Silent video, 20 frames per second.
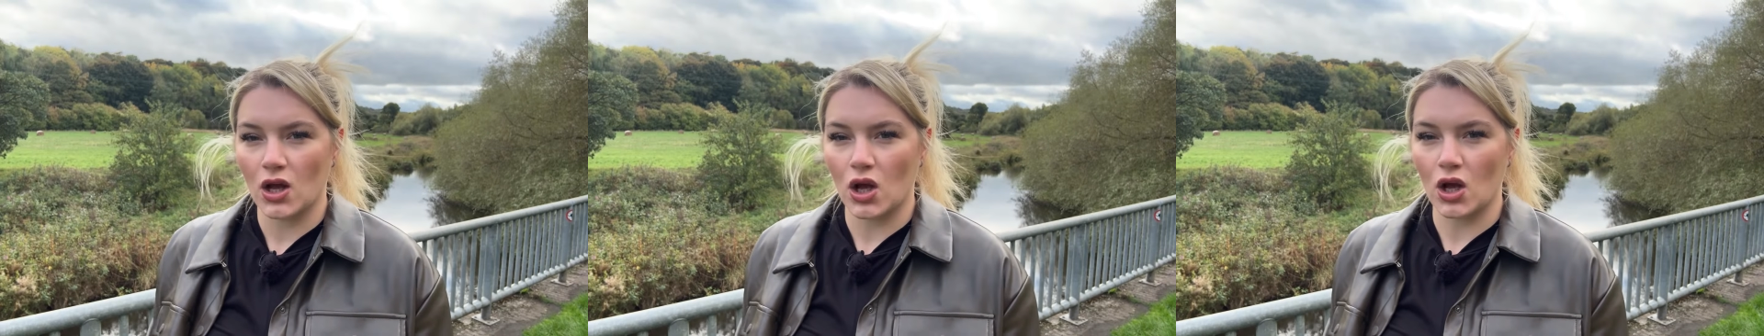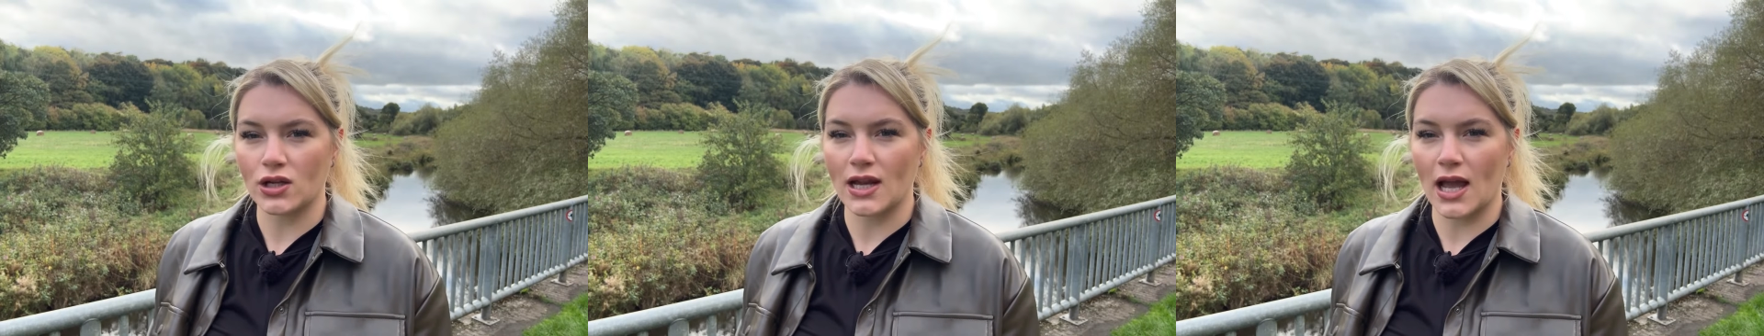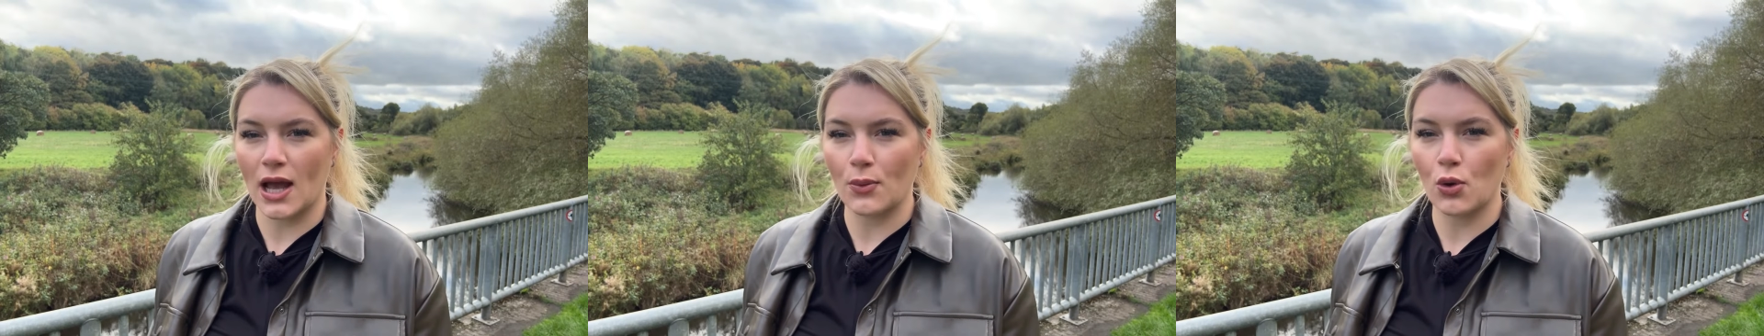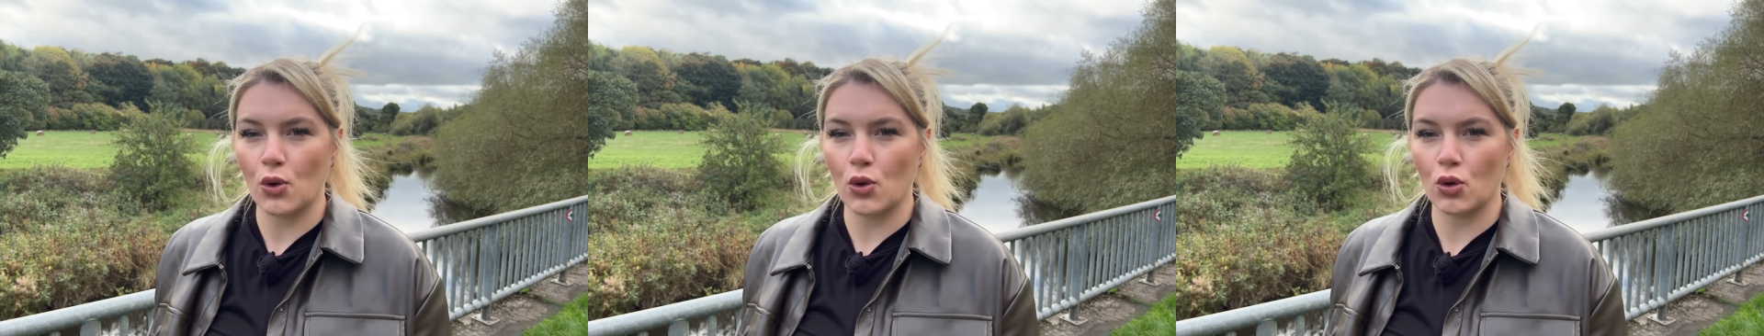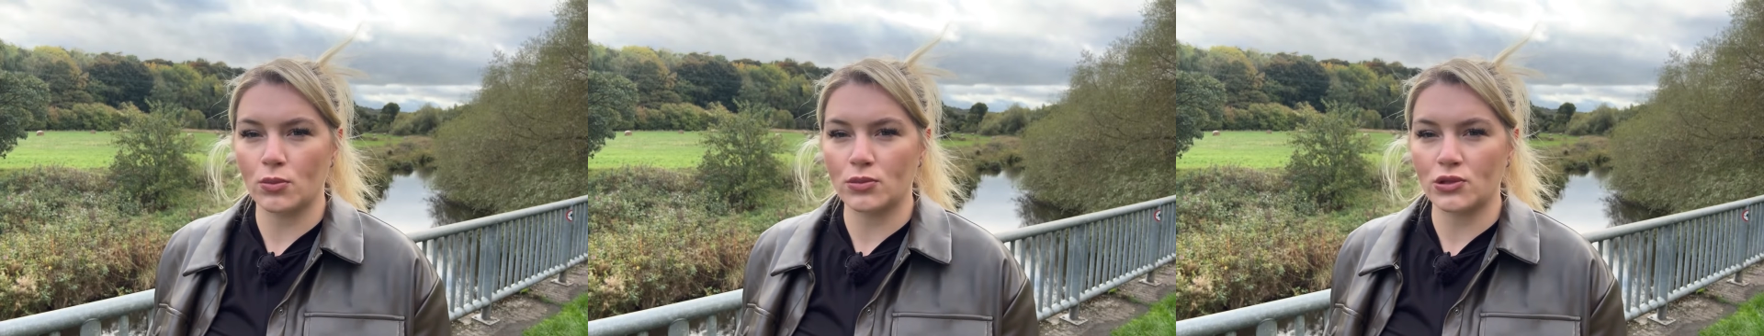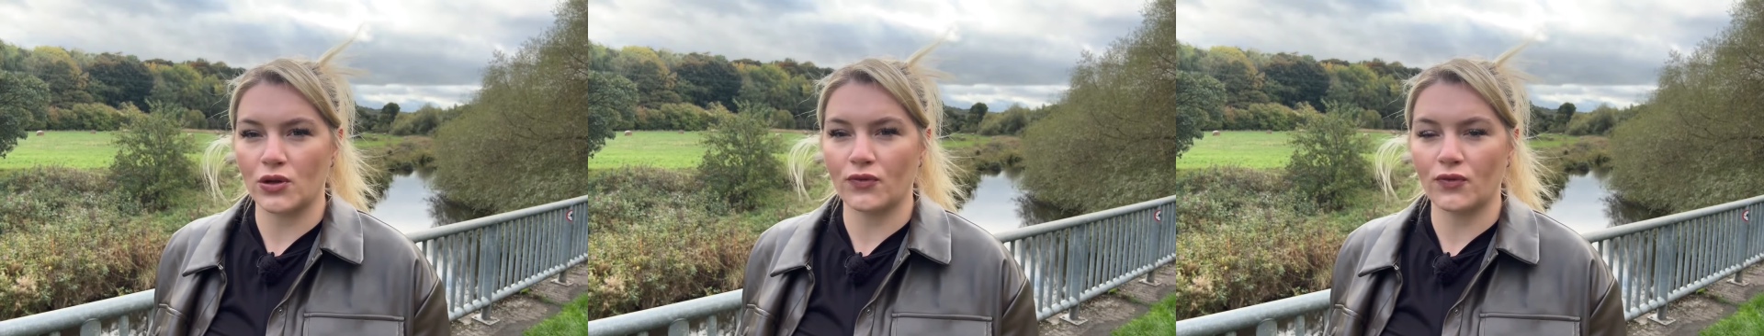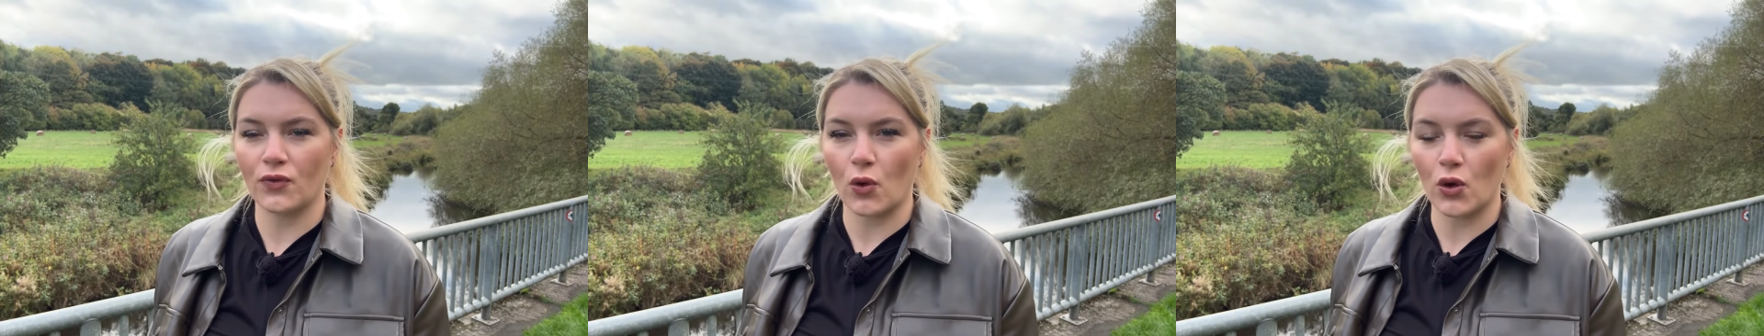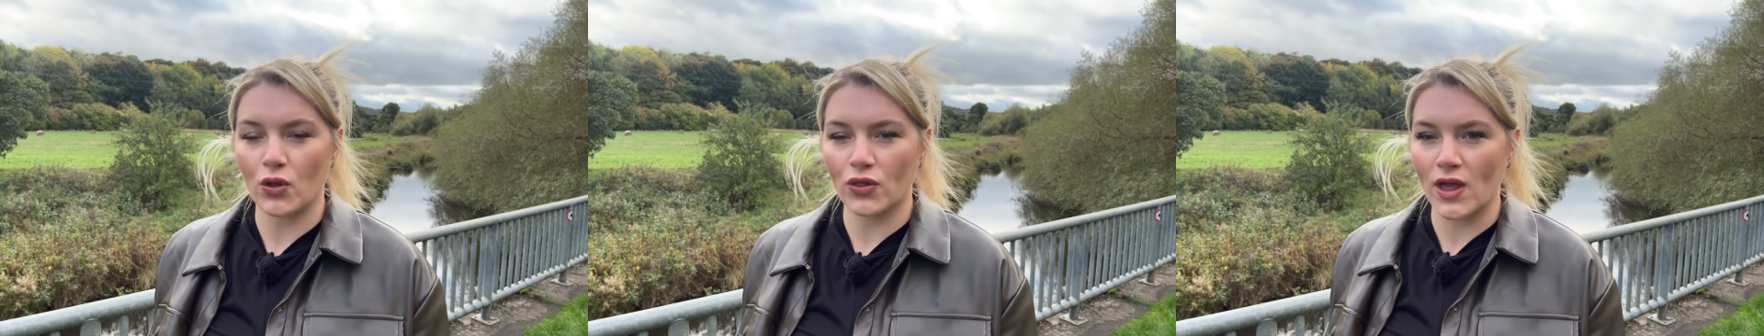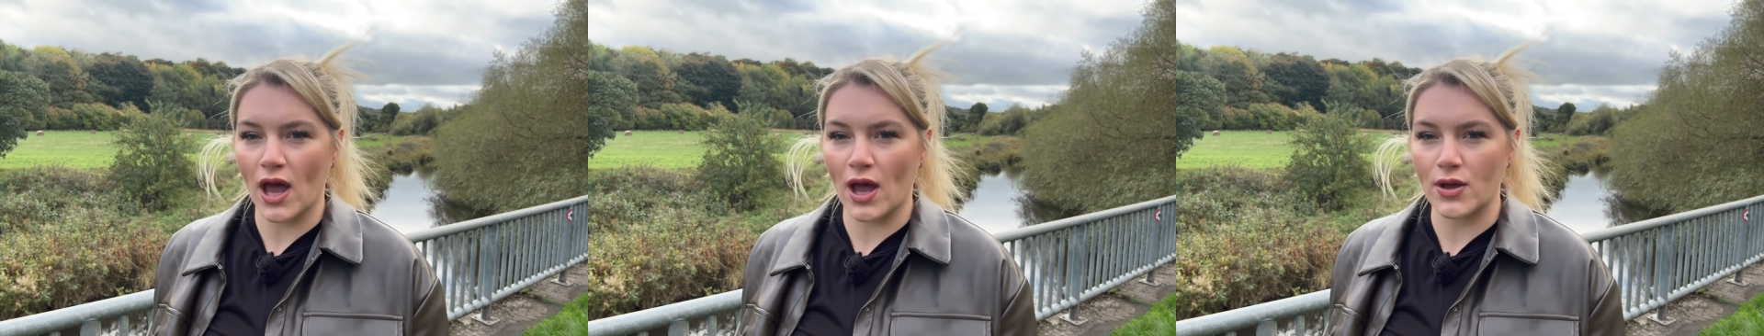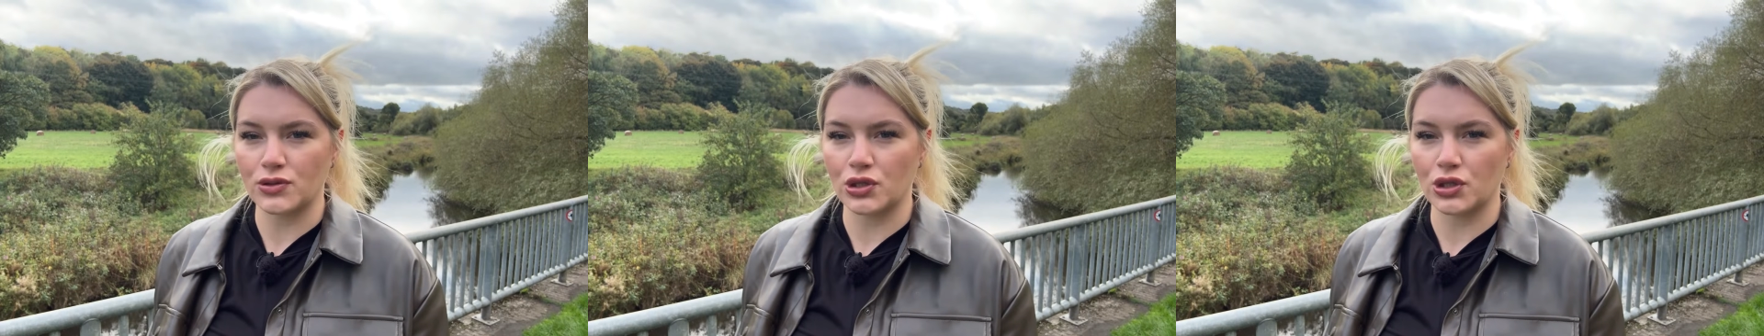are now home to
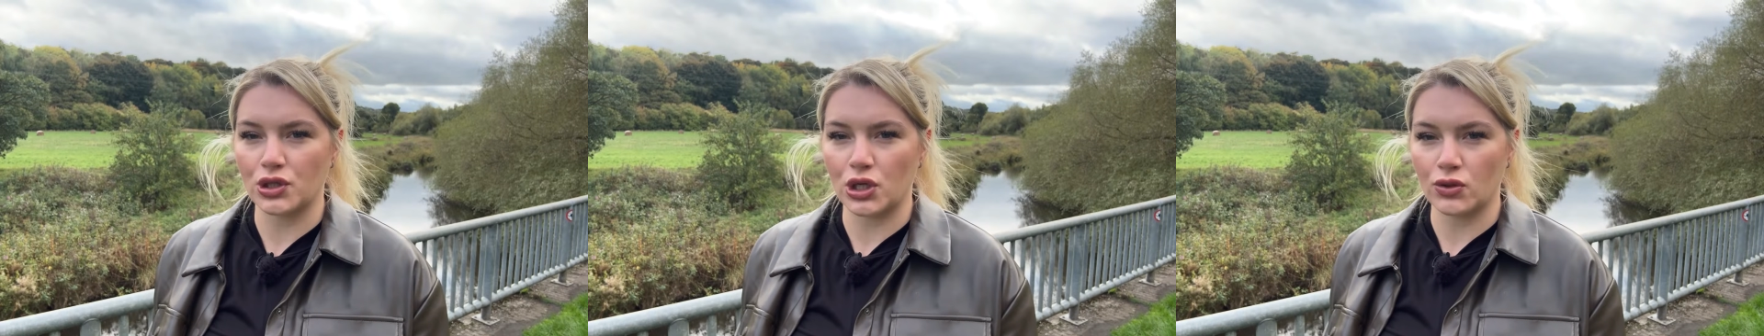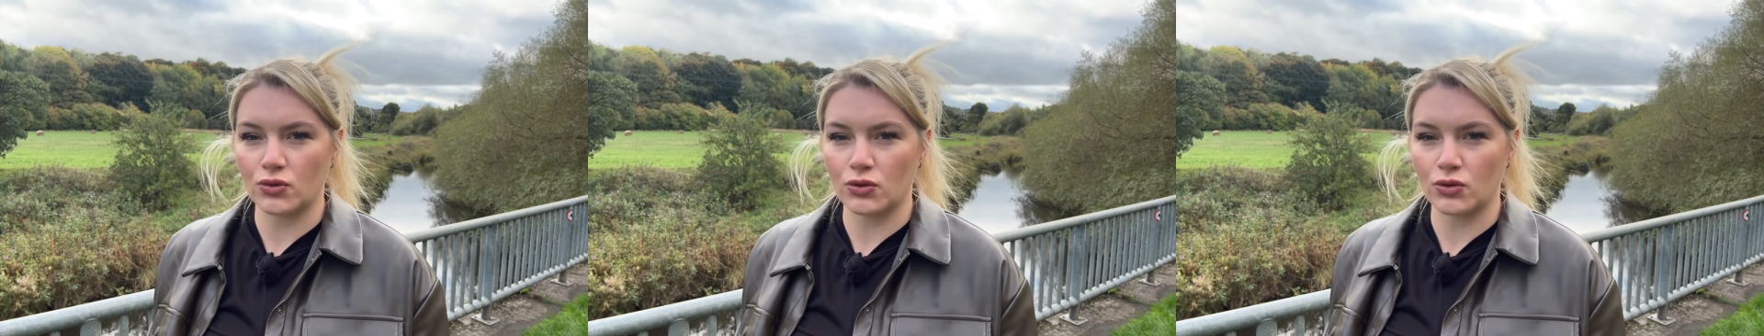4,000